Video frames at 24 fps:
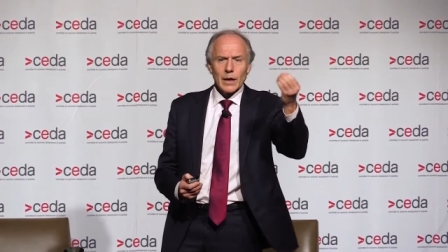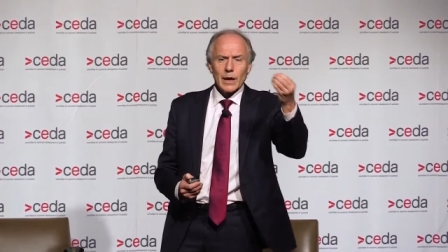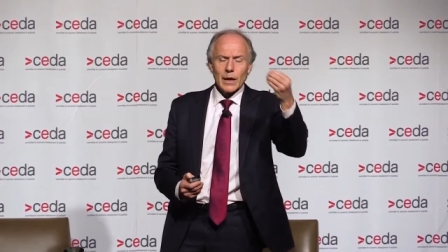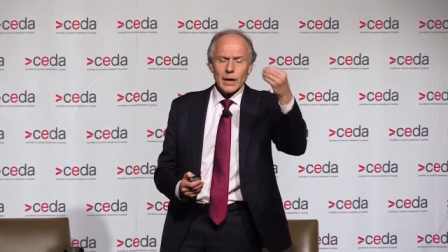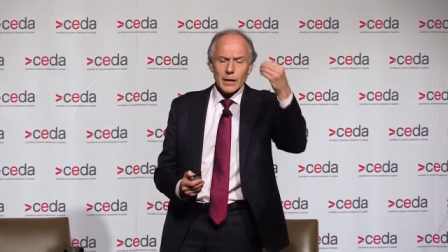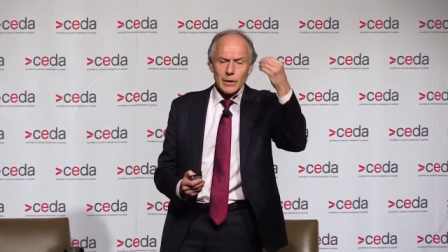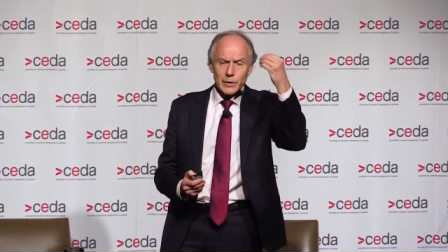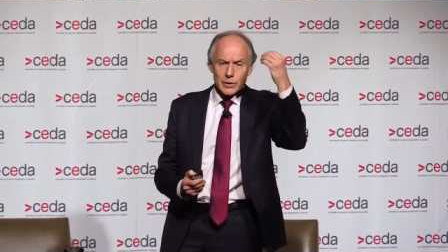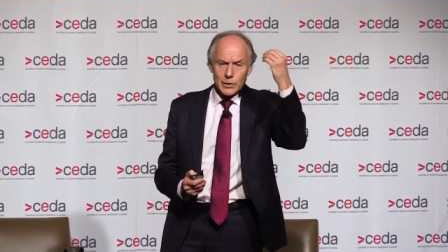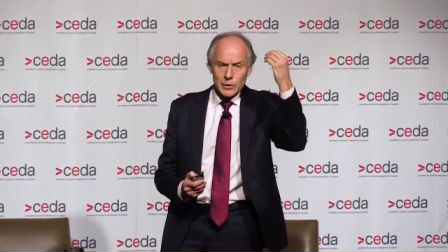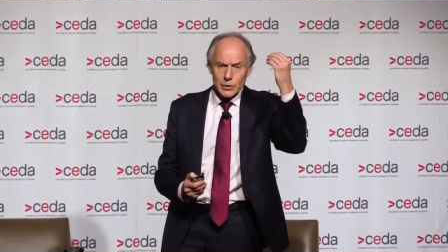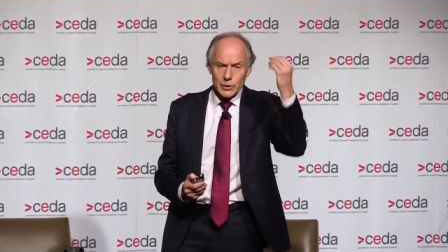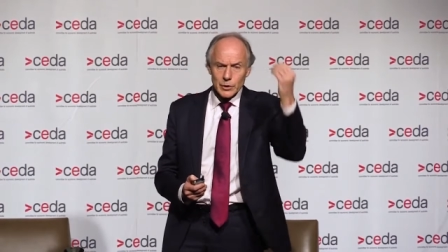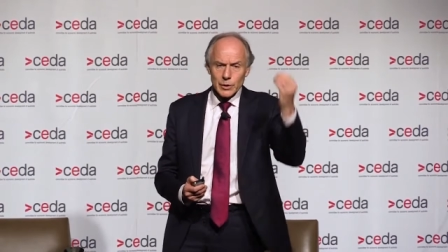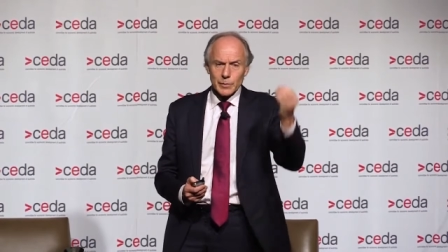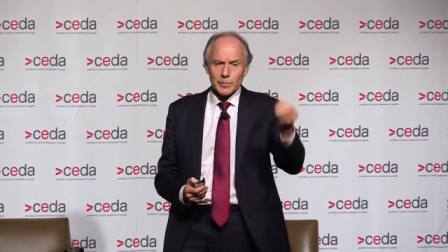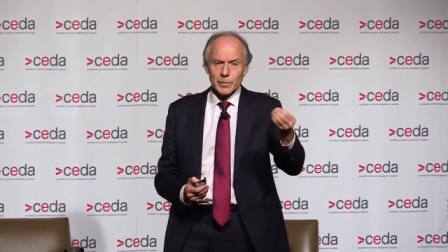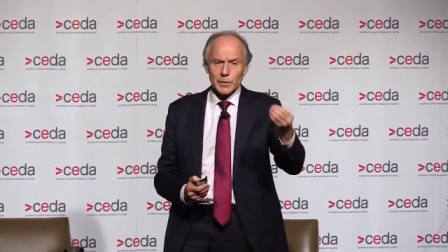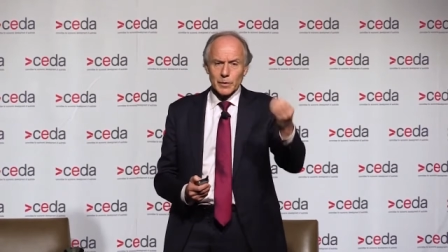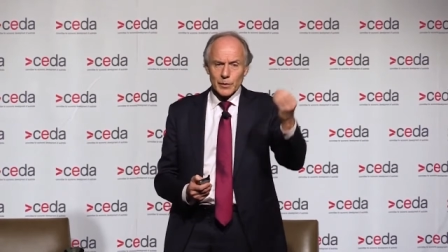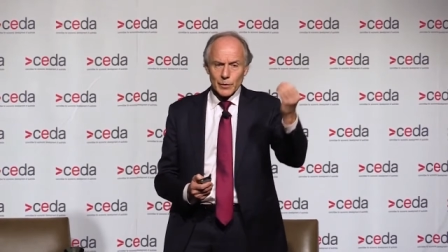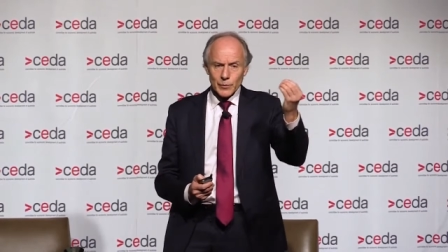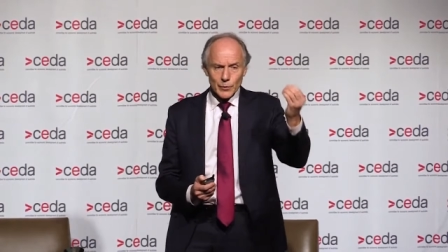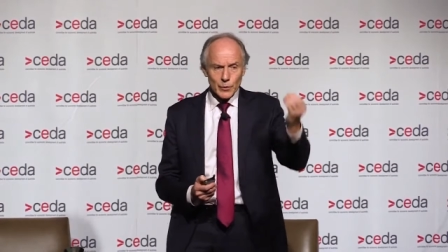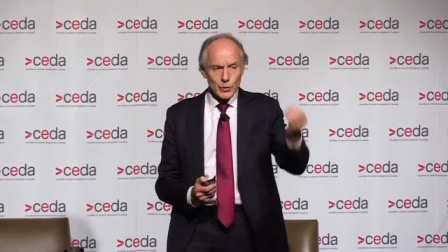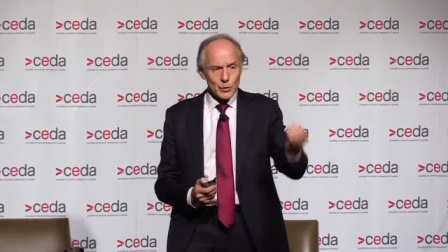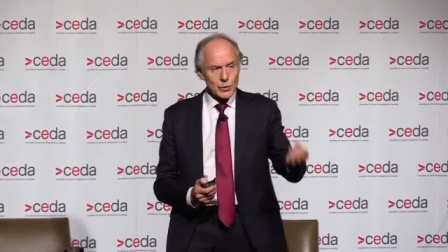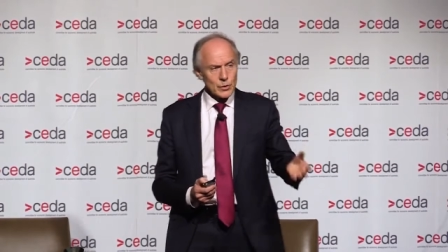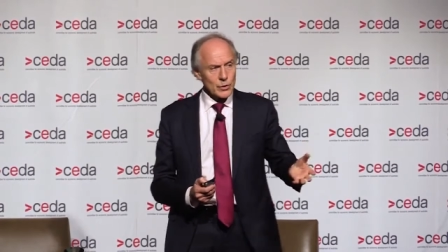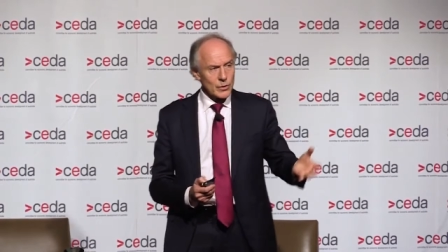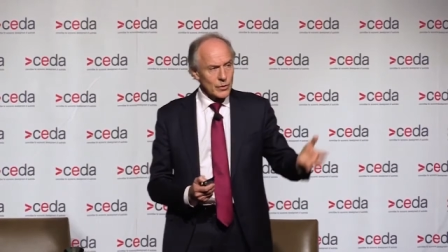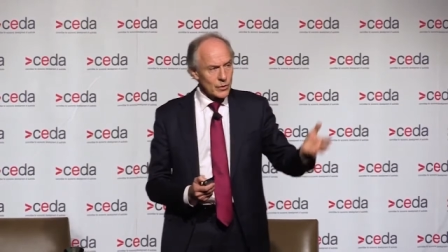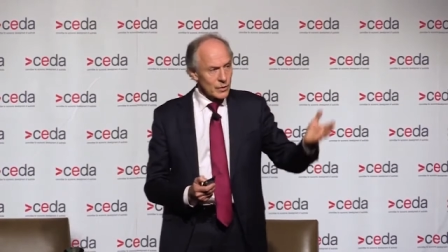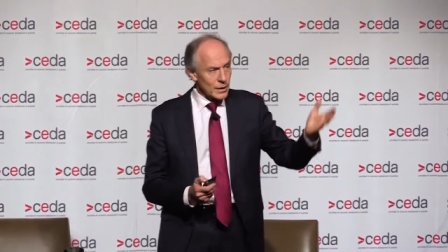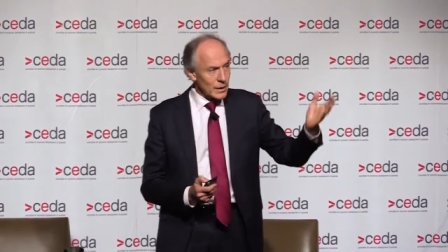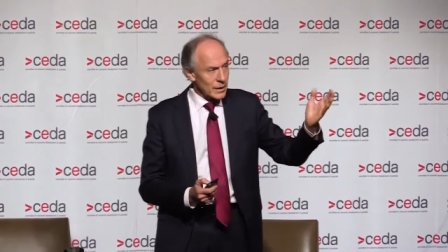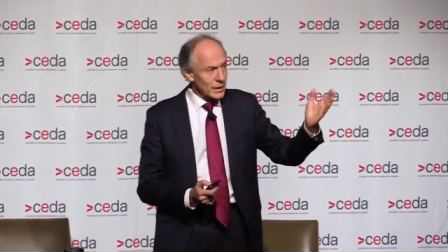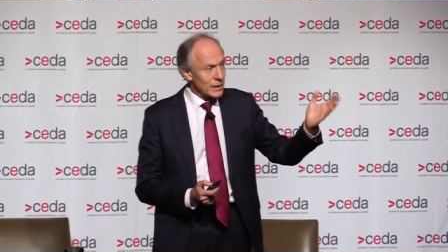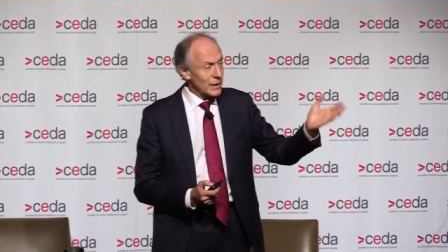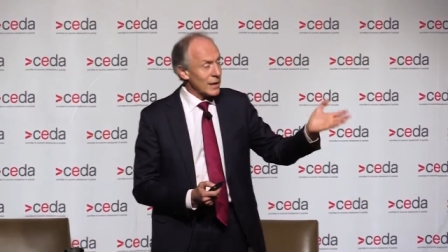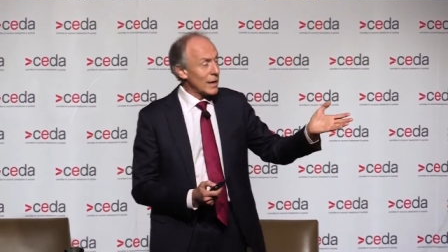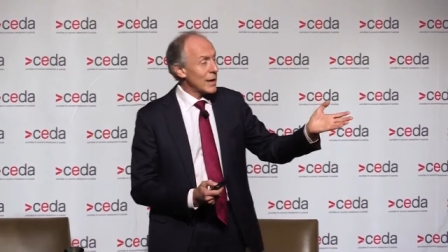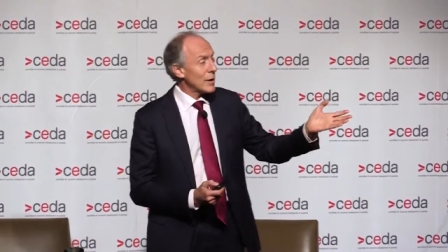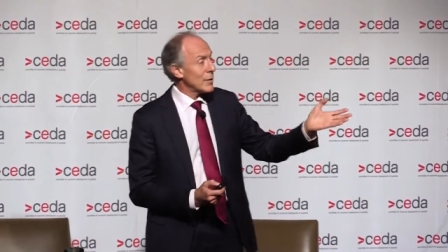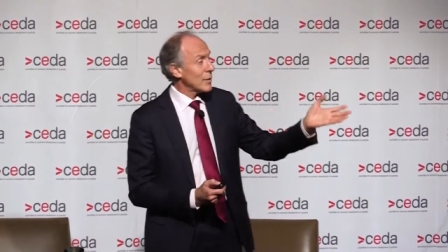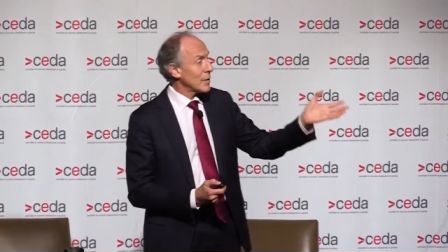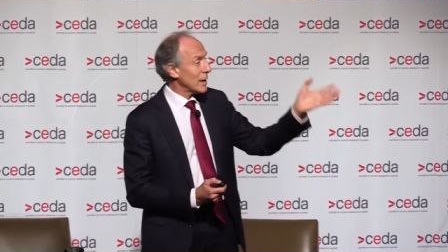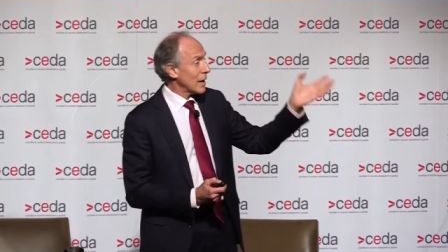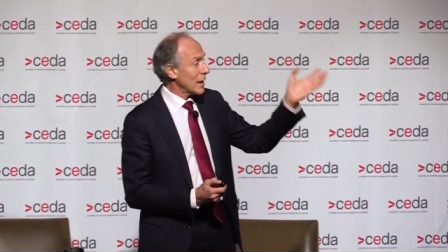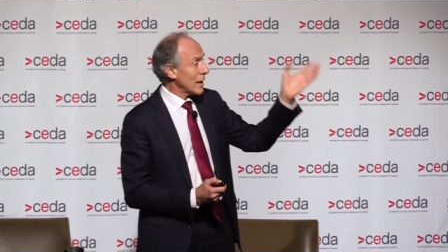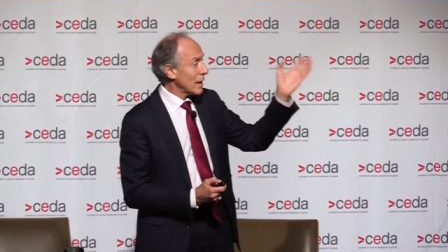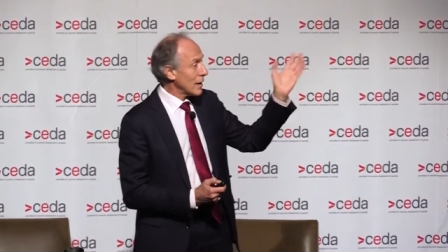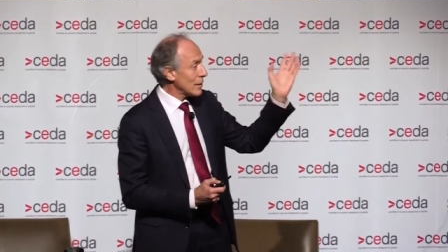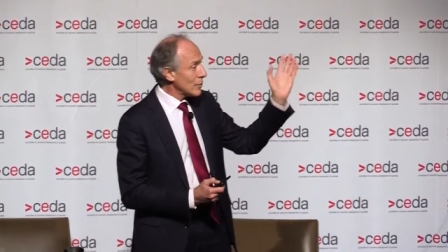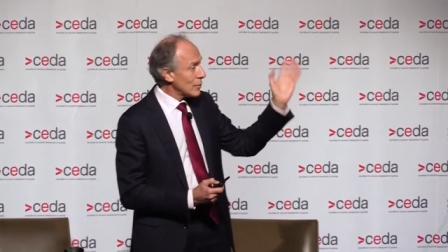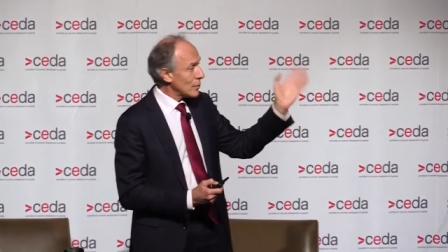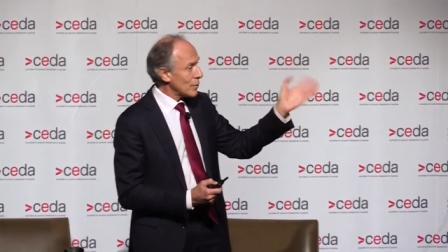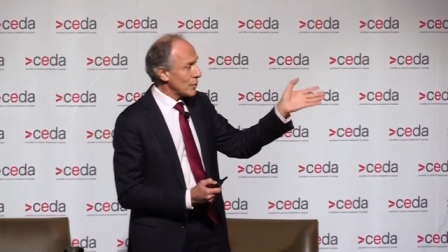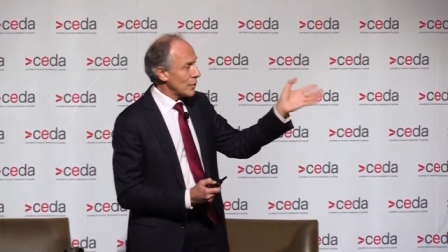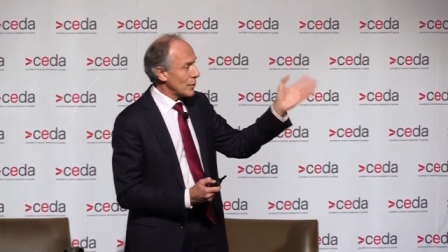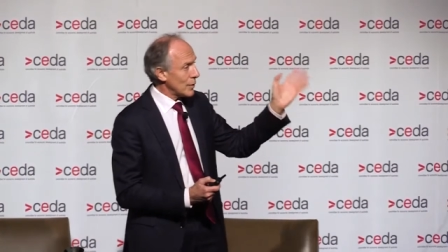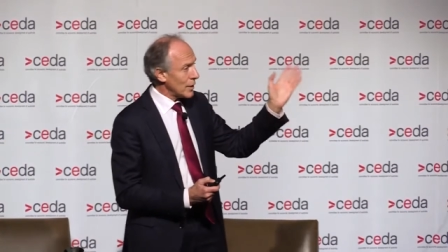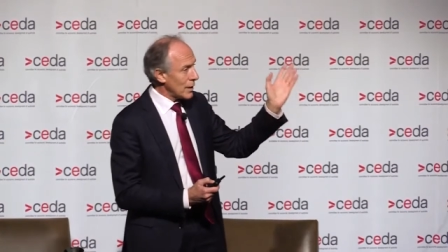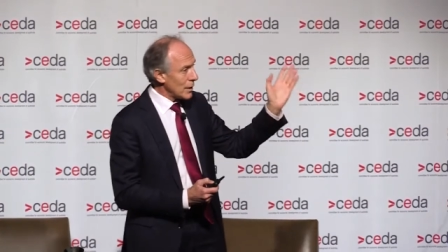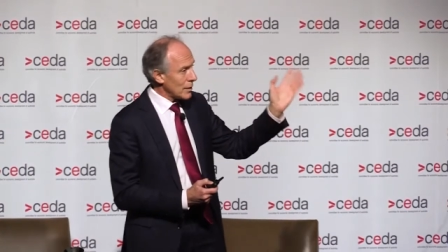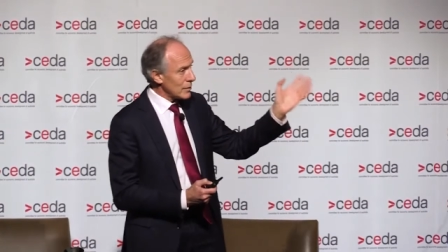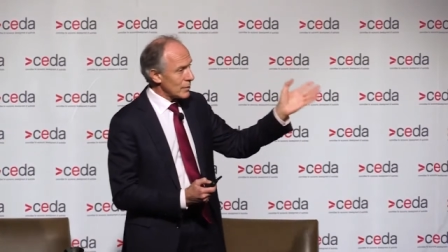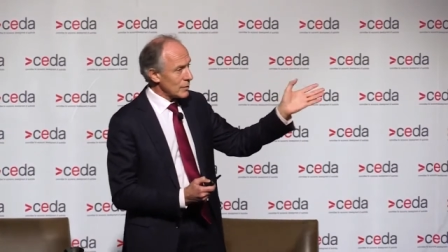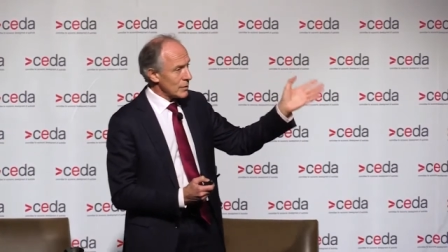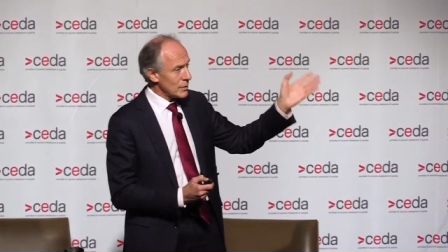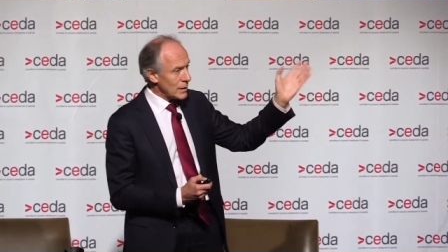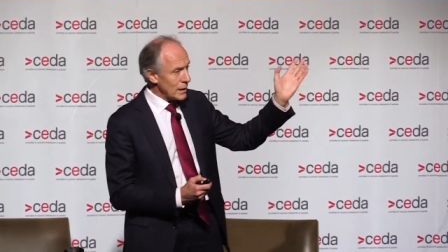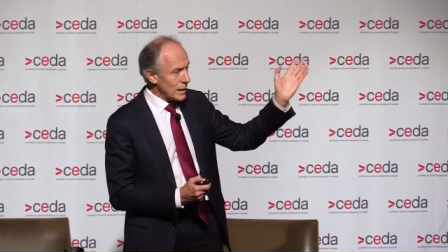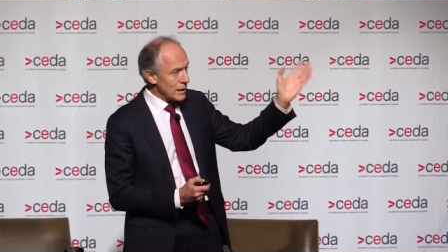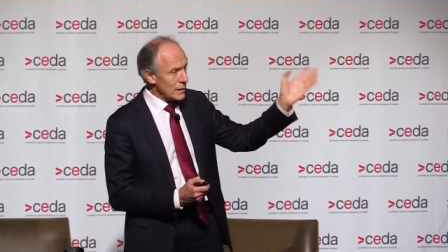a ship in the future that's going to carry 100,000